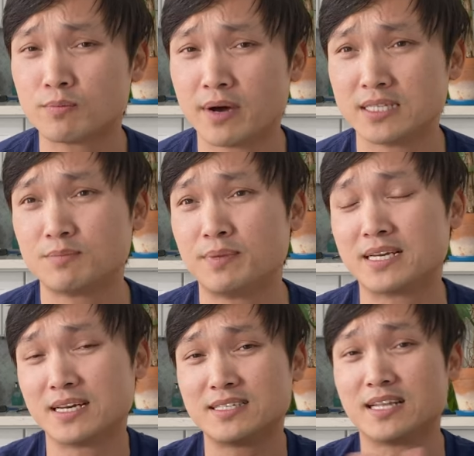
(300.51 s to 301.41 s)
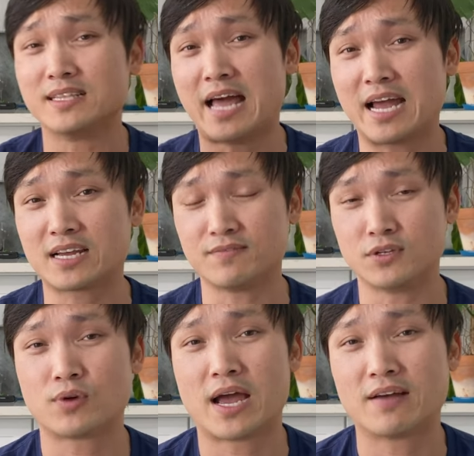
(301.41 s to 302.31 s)
months, because the lack of the
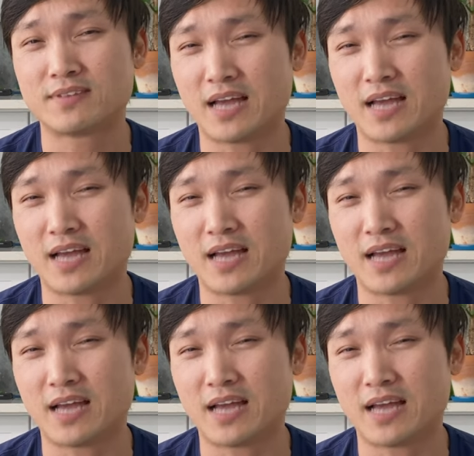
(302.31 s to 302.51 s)
draft,